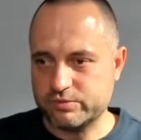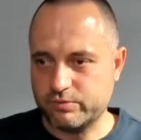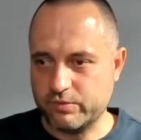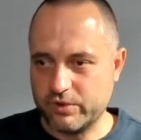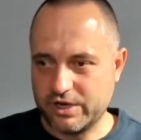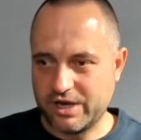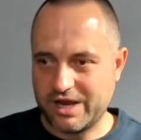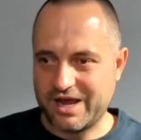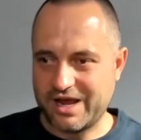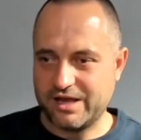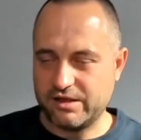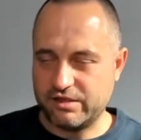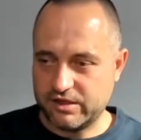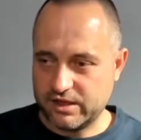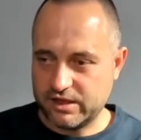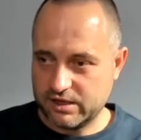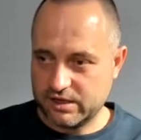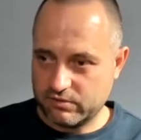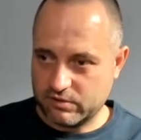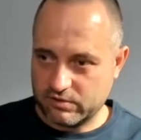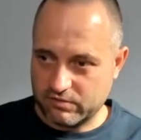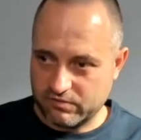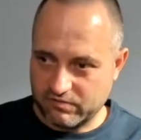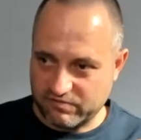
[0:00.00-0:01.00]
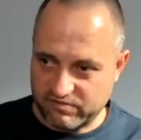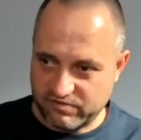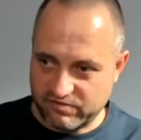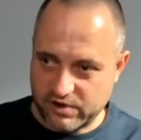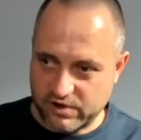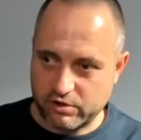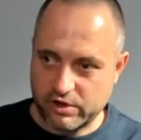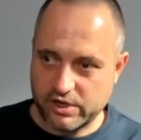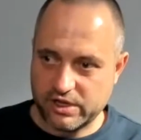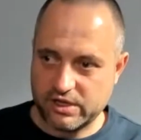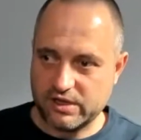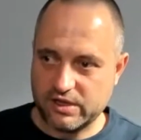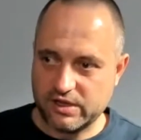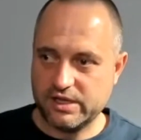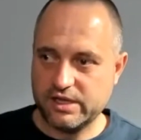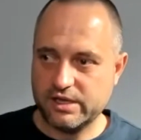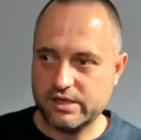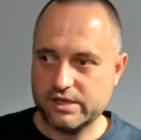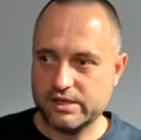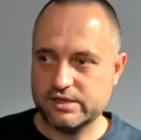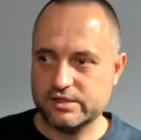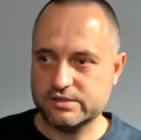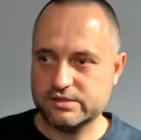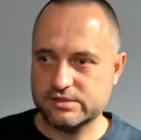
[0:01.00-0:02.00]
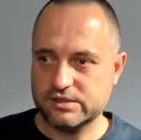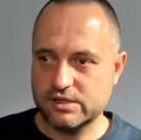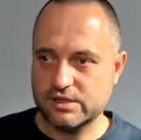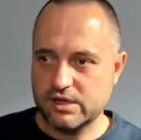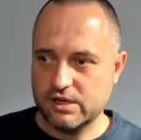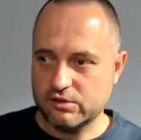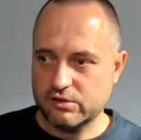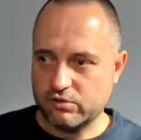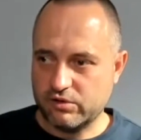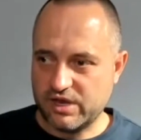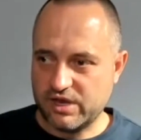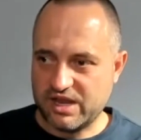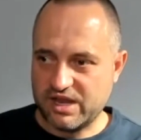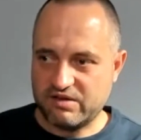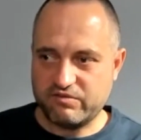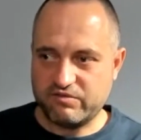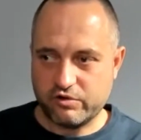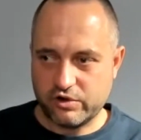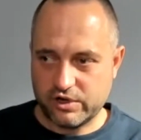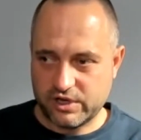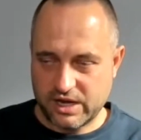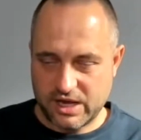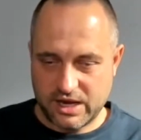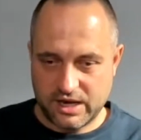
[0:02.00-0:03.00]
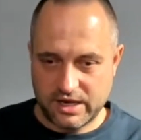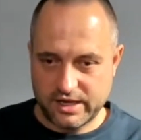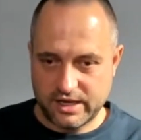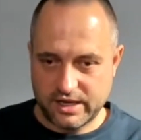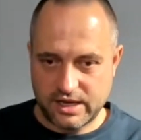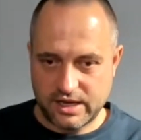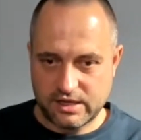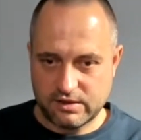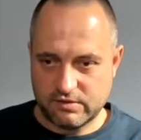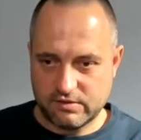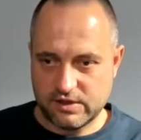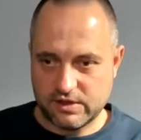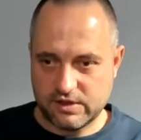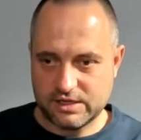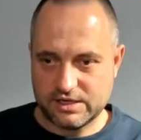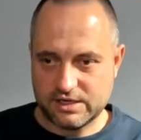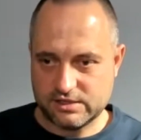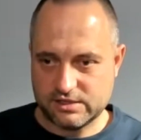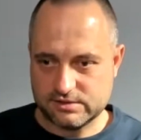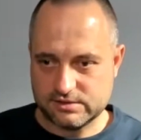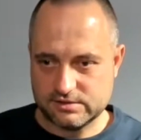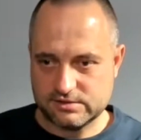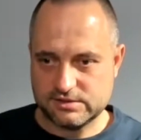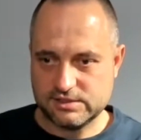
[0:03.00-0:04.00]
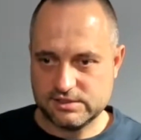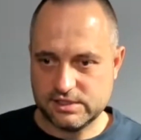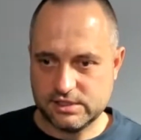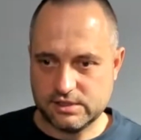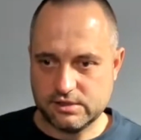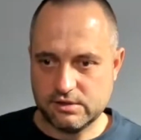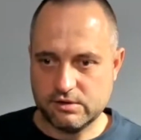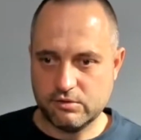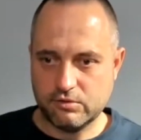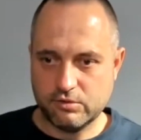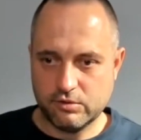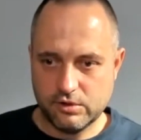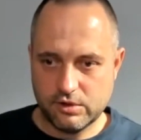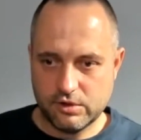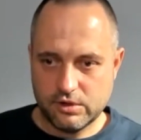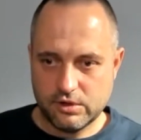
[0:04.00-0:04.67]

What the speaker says: But I think very key is to never delegate that as a CEO.